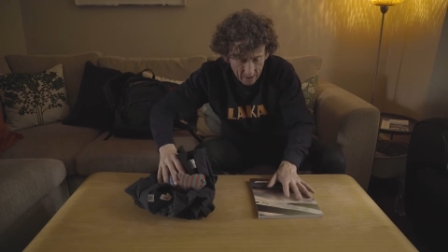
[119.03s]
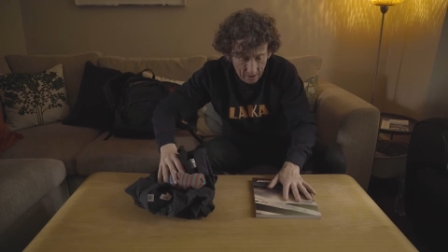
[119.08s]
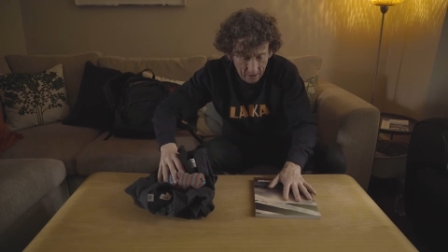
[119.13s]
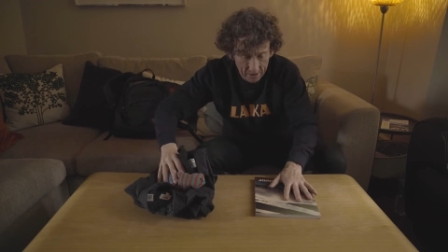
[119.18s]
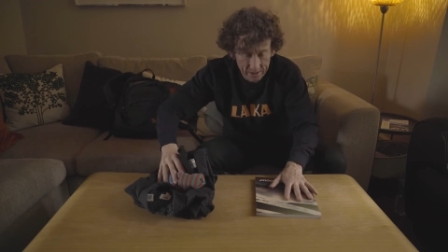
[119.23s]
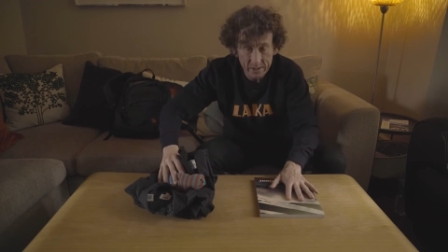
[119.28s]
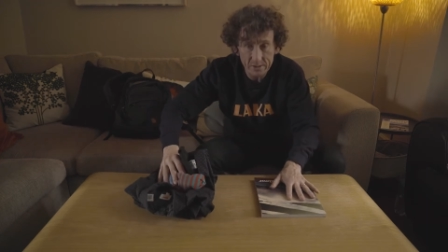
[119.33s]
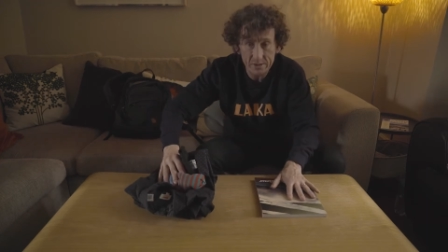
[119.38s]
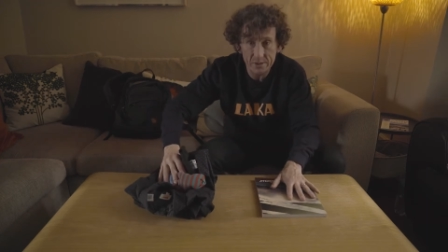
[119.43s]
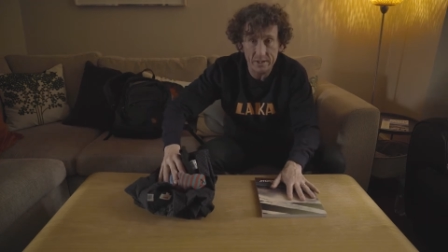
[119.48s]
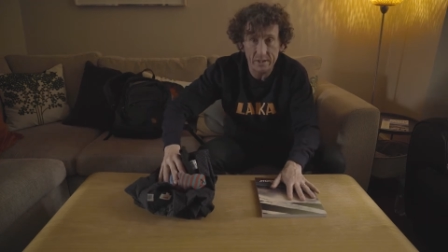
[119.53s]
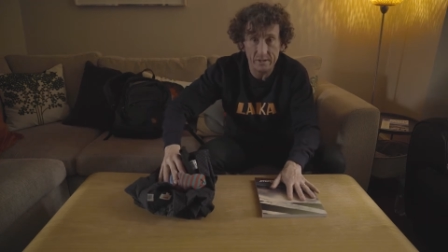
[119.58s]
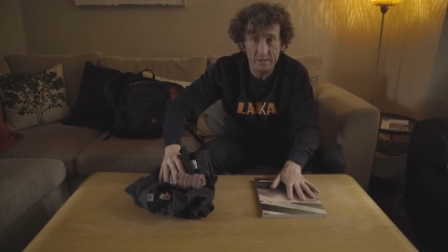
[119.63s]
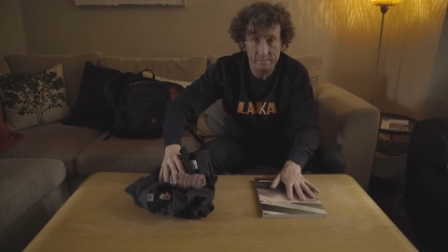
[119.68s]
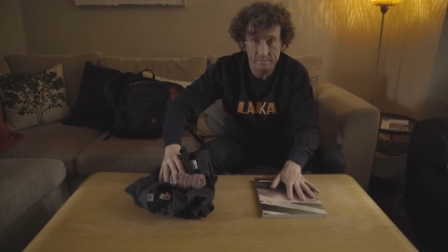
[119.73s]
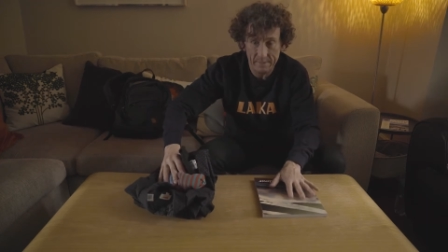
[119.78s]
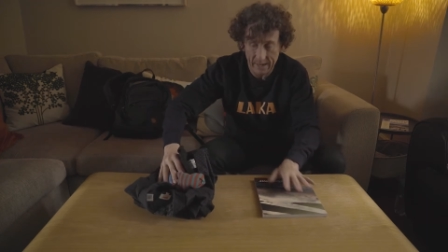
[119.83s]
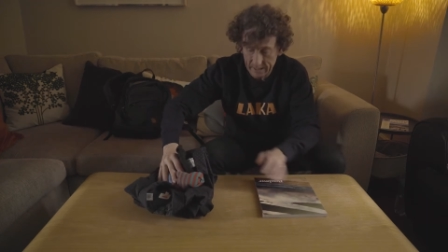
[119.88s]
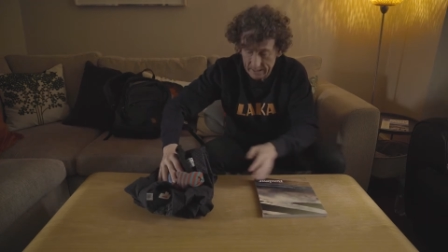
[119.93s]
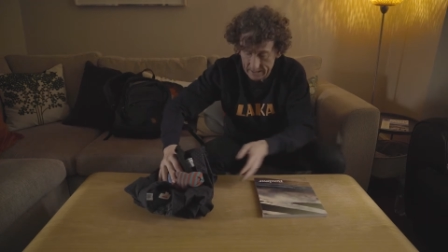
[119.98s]
I used to use
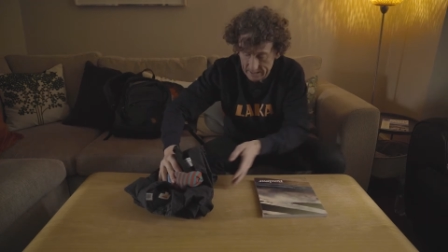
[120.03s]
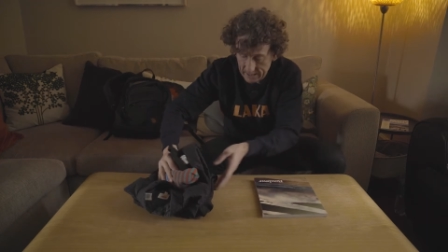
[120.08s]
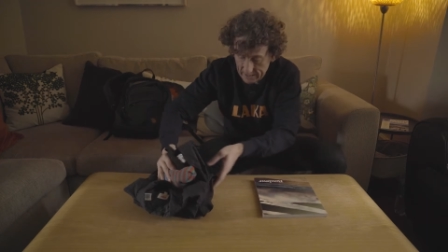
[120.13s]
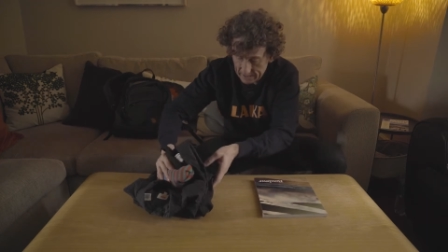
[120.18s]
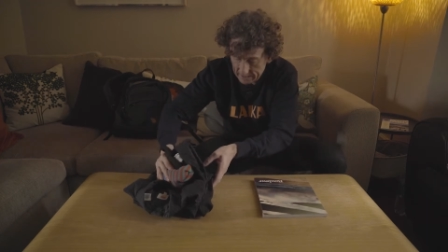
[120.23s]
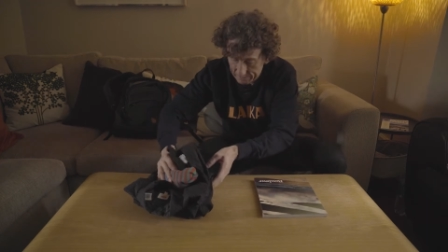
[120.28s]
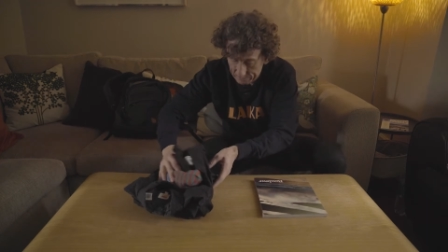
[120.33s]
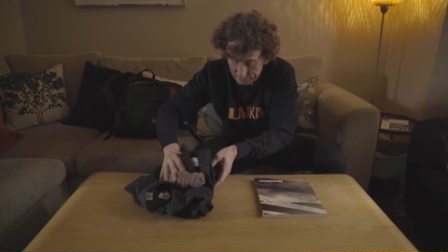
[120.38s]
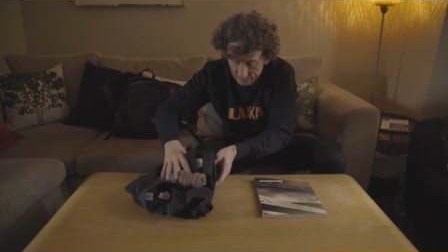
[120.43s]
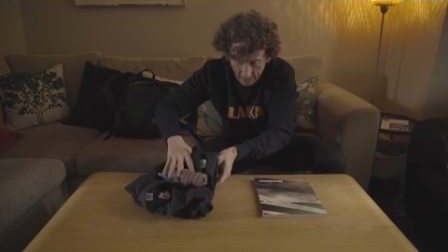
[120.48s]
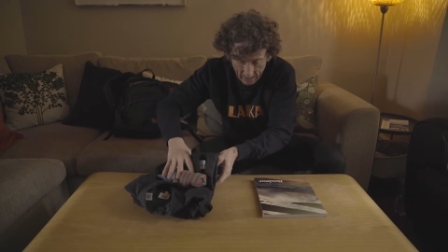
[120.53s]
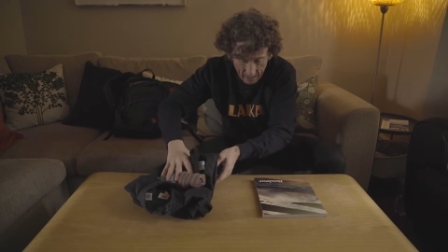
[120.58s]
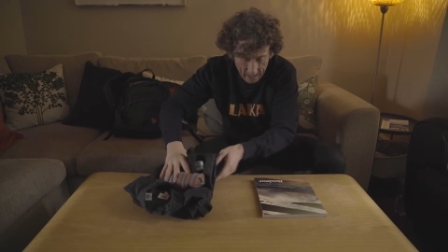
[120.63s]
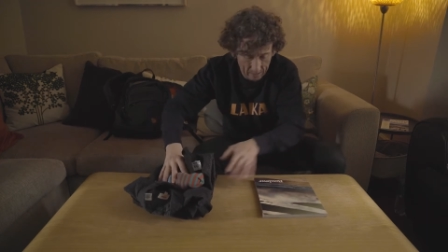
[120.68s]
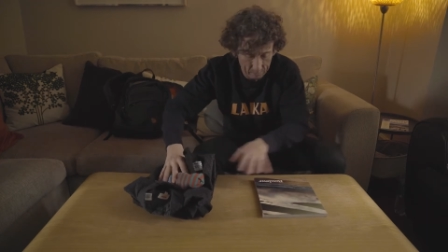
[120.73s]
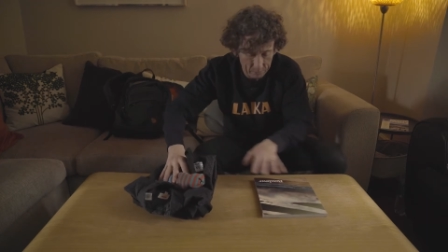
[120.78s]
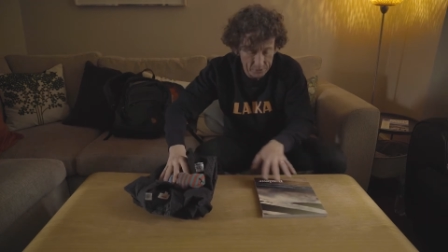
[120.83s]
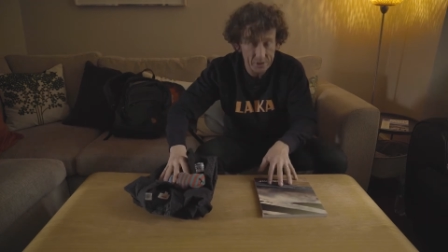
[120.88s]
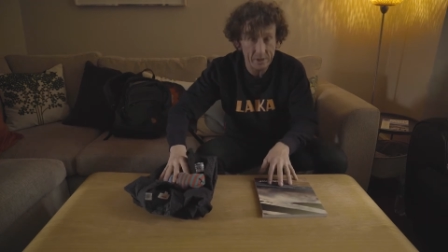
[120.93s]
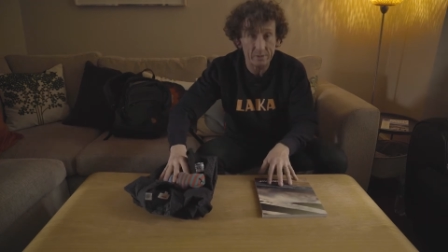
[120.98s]
a magazine,
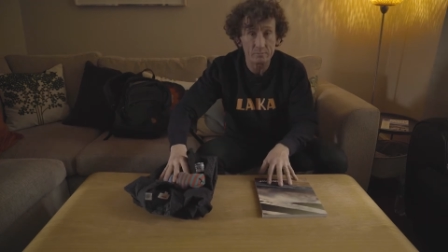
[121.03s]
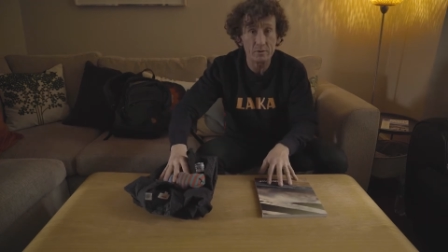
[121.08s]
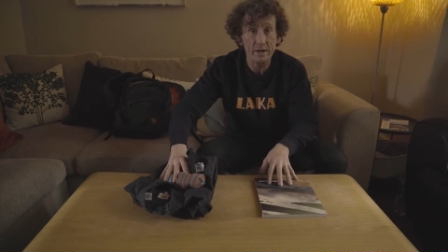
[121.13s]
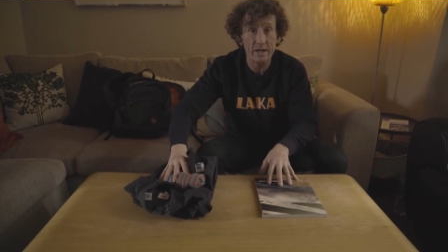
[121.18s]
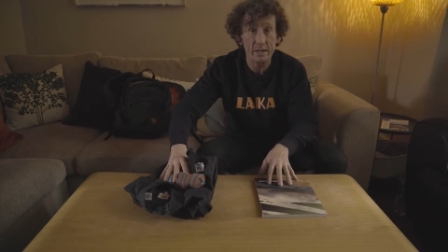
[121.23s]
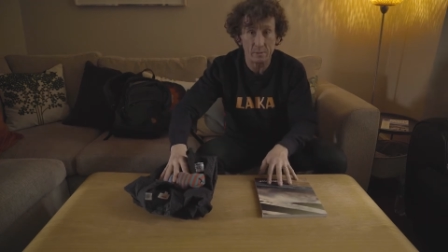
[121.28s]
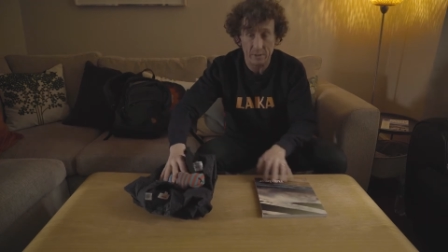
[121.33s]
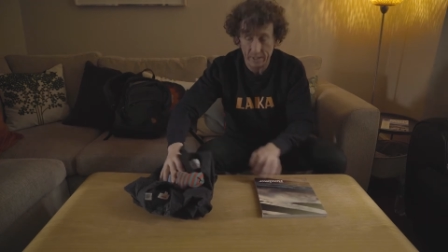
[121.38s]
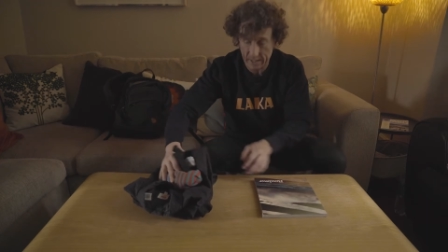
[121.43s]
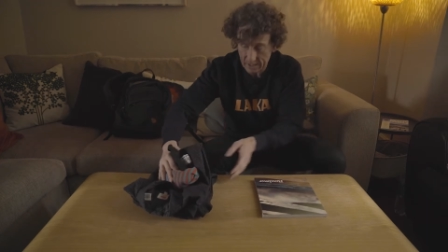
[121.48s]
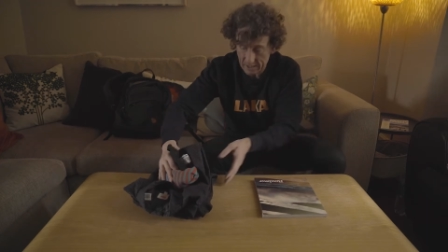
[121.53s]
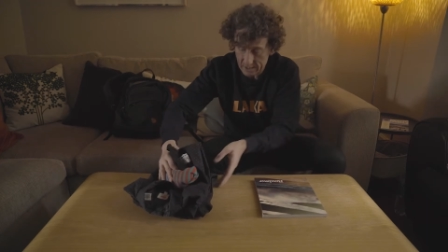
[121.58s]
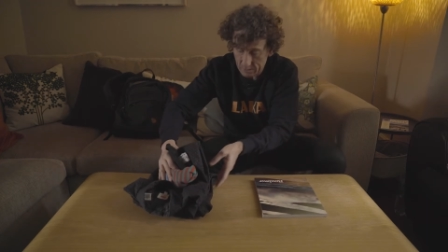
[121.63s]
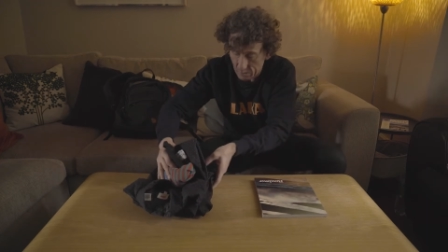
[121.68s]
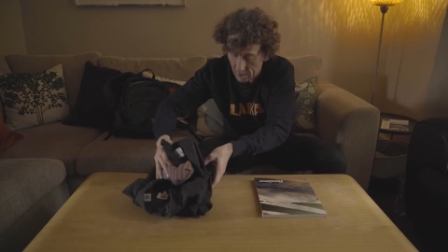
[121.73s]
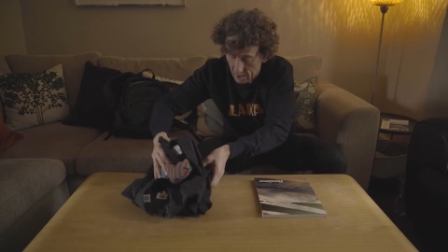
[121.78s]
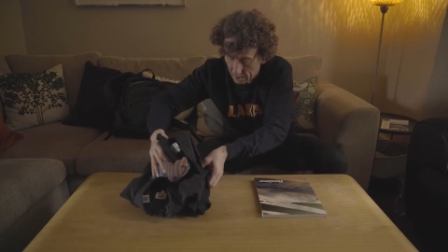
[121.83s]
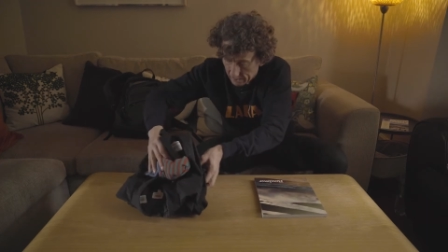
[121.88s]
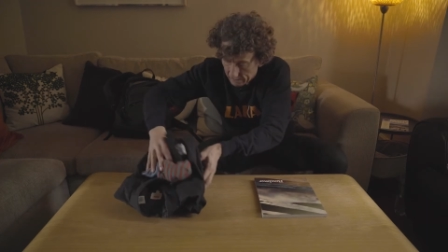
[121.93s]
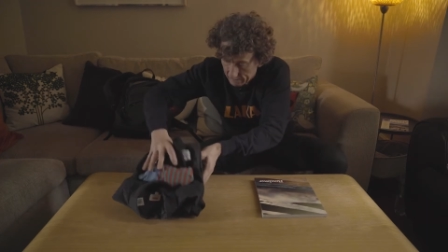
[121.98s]
which you can read when you get to
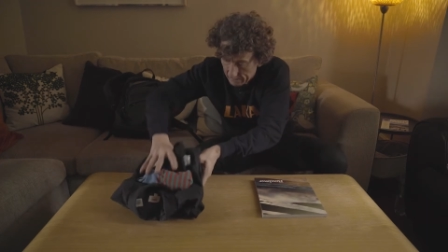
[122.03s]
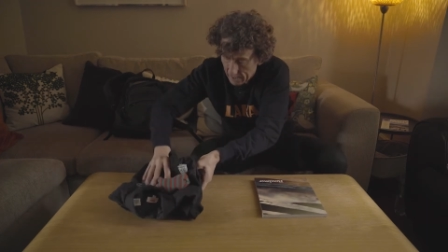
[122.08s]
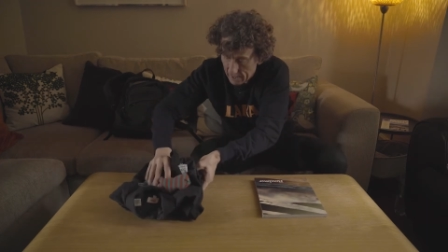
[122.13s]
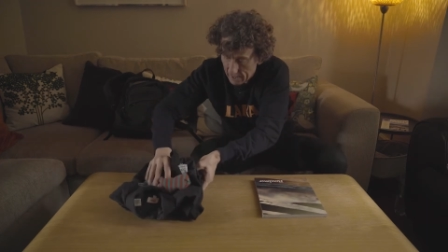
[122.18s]
work.